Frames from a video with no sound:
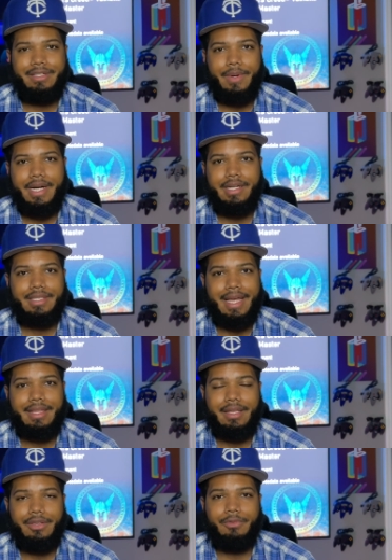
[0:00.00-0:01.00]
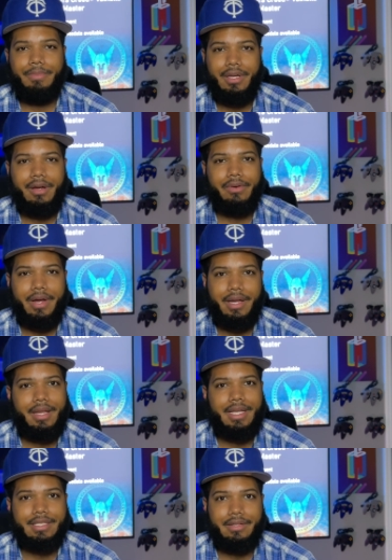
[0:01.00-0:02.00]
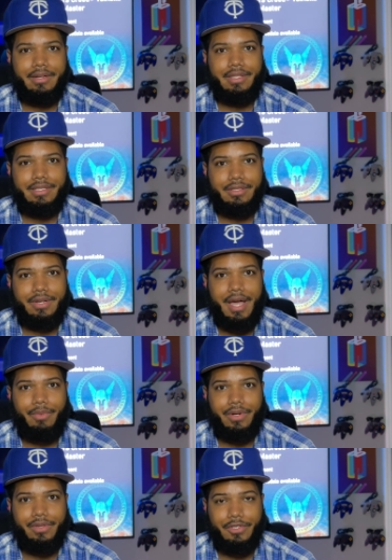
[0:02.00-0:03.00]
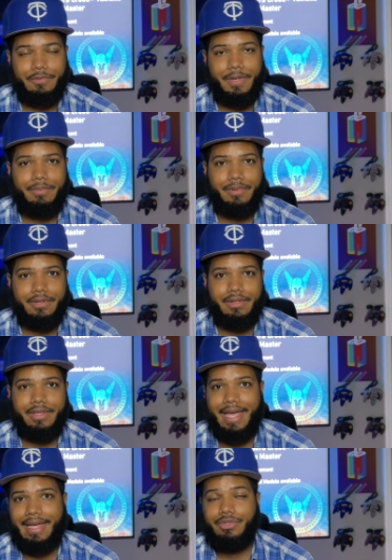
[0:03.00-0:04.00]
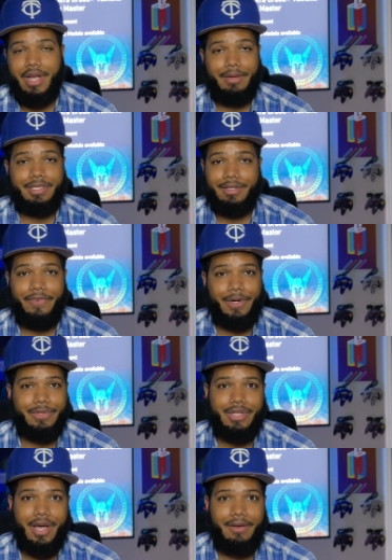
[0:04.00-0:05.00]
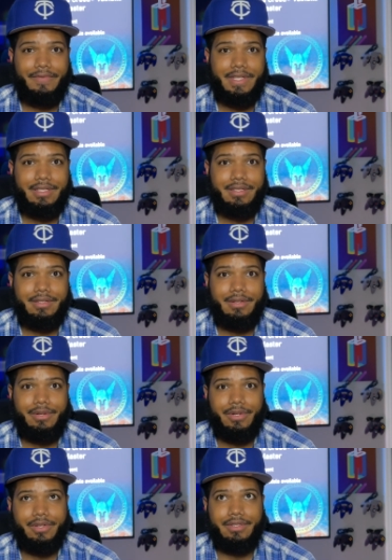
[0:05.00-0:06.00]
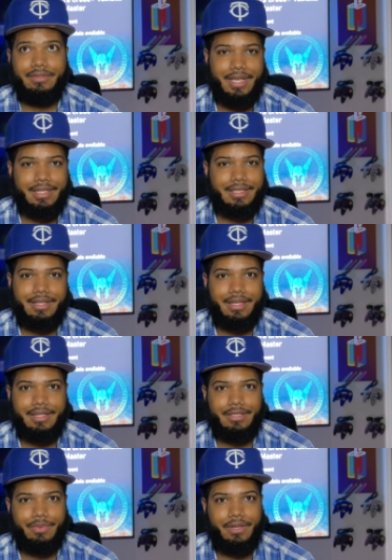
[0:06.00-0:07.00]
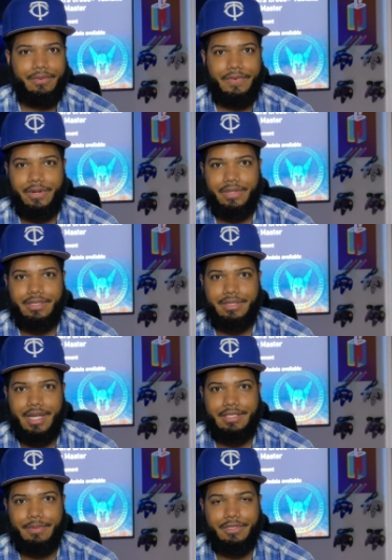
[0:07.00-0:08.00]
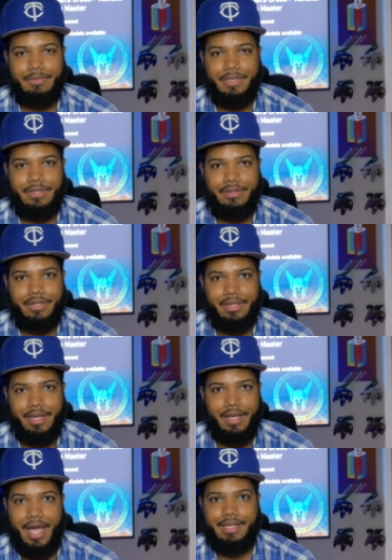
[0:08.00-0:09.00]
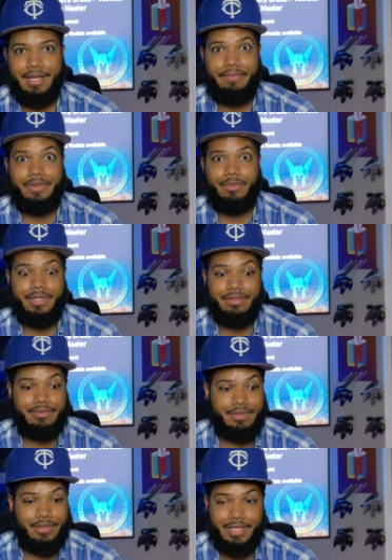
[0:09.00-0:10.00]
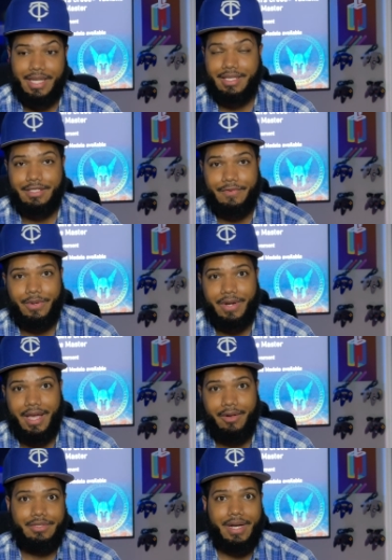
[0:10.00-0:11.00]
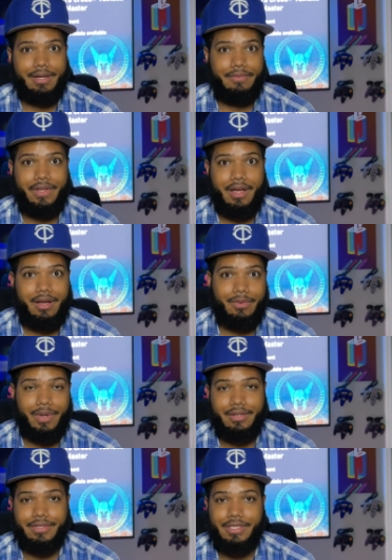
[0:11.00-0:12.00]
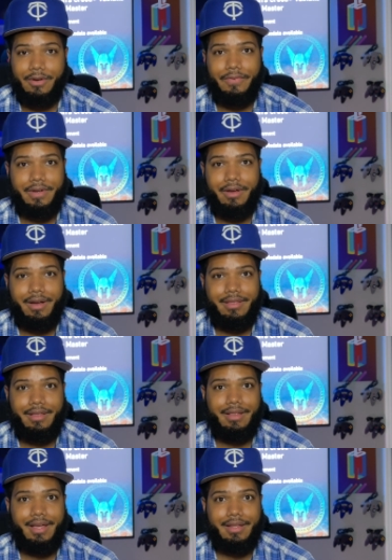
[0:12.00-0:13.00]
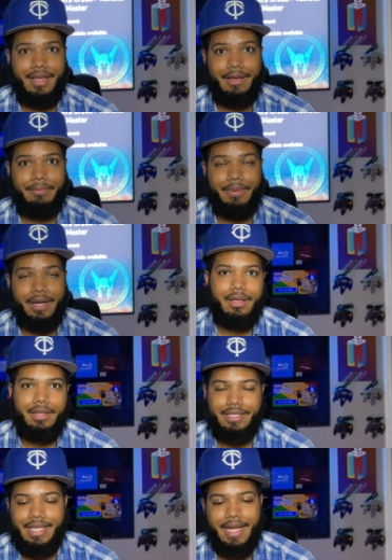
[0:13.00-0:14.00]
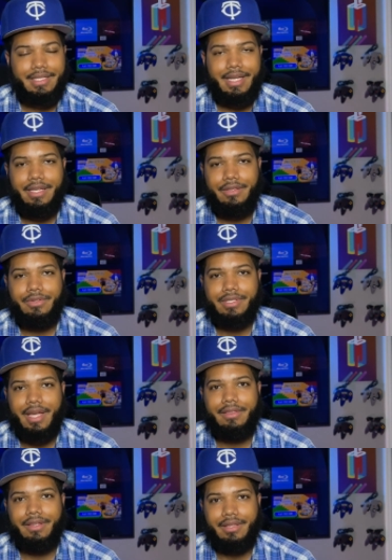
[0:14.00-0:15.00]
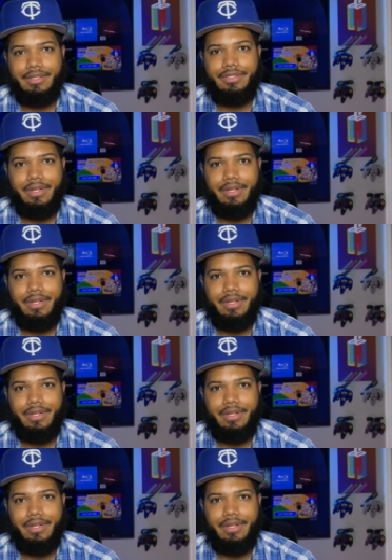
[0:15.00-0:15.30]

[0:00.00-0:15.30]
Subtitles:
wise, I think you'll be all right as long as you're not one of those people that drops their phones often or does things with your phone that you're not supposed to be doing. Like, I definitely wouldn't take this phone out trying to vlog while you're surfing or anything like that. But in the day-to-day use, I think that you'll